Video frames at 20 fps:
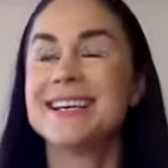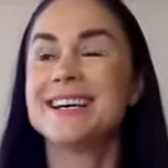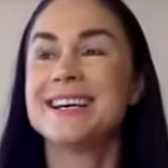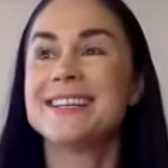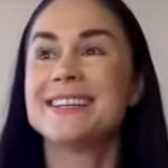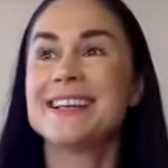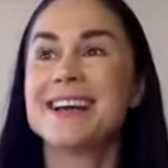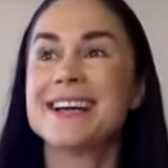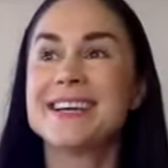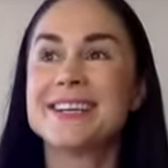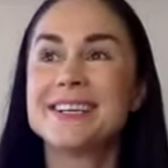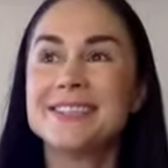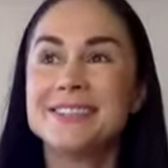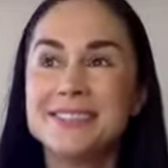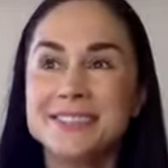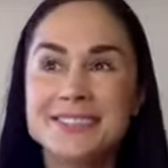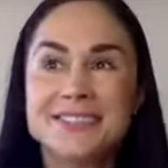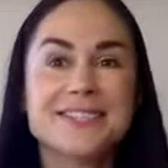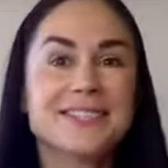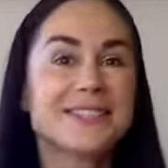like
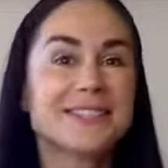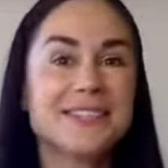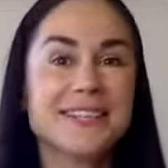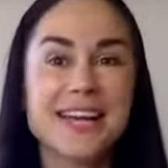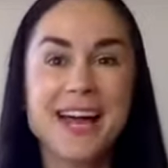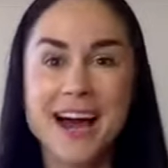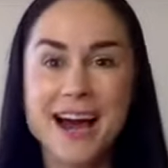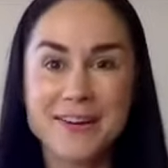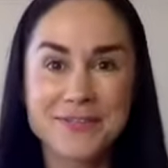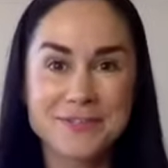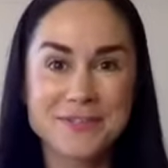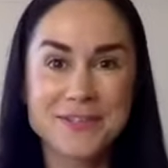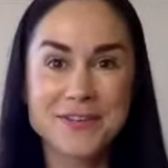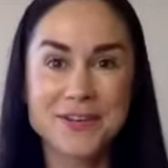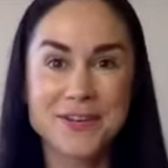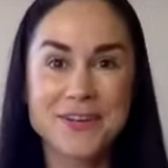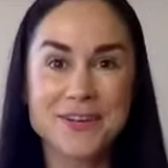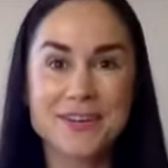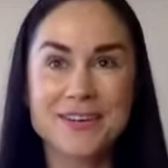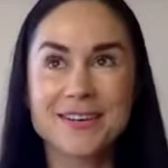literally
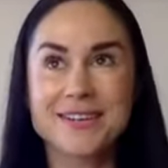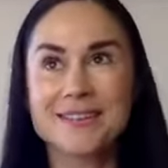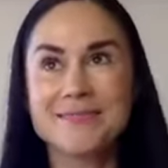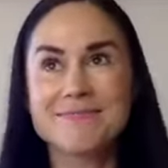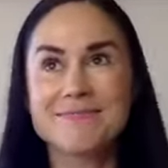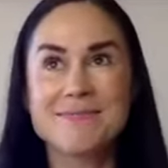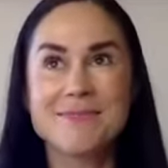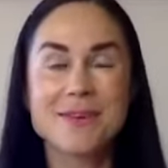after